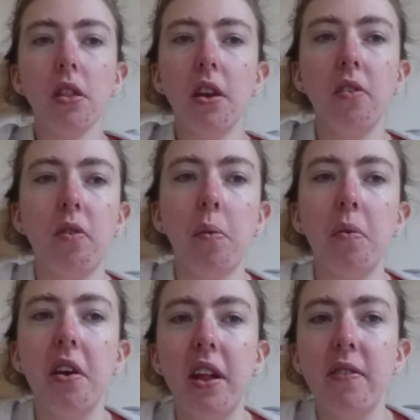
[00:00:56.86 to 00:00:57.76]
And from
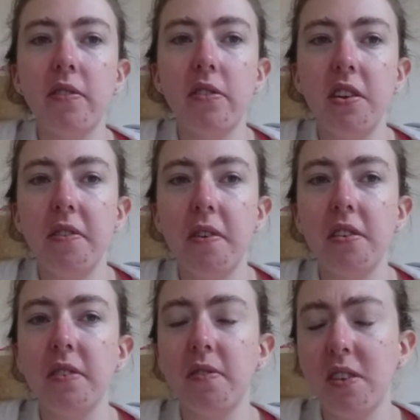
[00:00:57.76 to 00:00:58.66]
the 11th to the
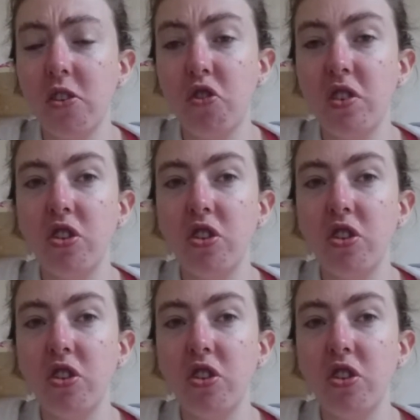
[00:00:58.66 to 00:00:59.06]
13th century,